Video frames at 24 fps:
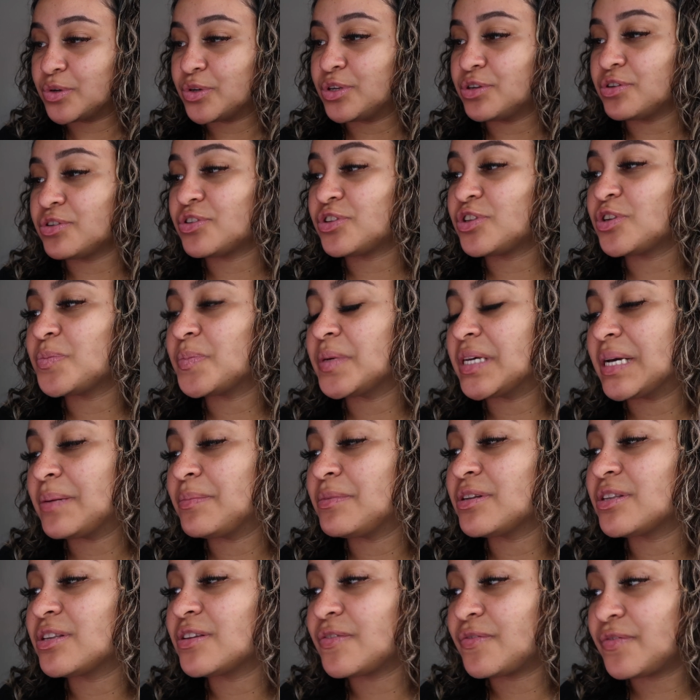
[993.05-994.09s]
you'll still be
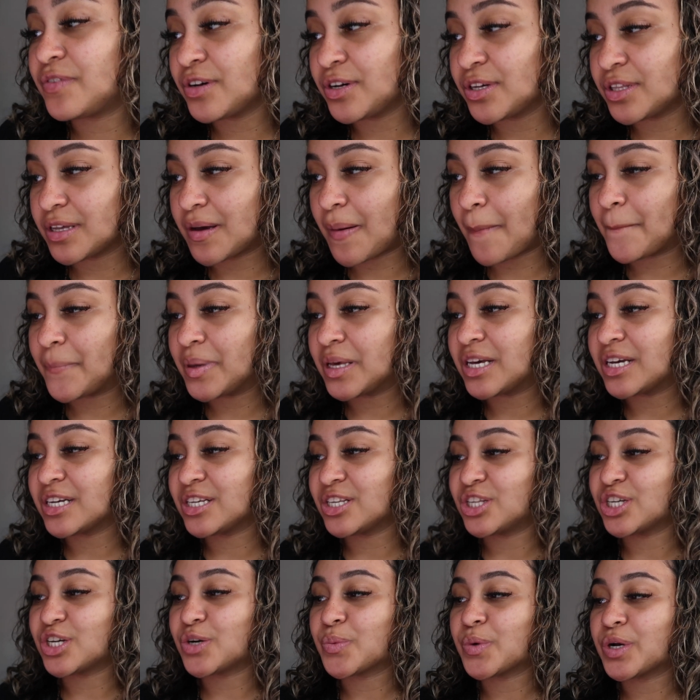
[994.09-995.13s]
able to feel them
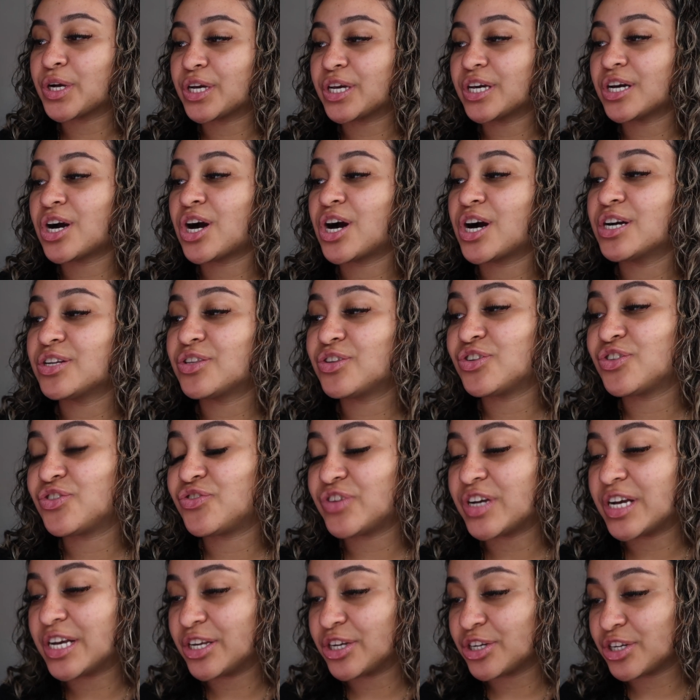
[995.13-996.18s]
because they're working hard to
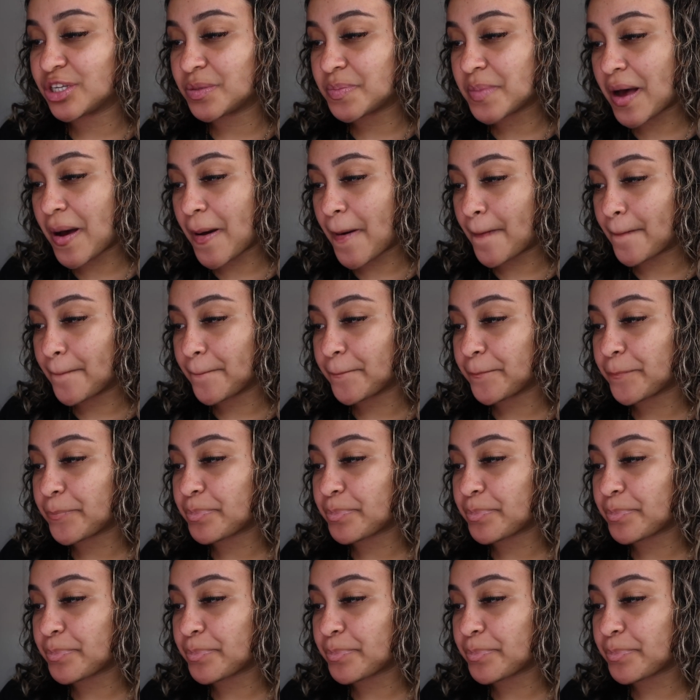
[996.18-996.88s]
straighten your smile.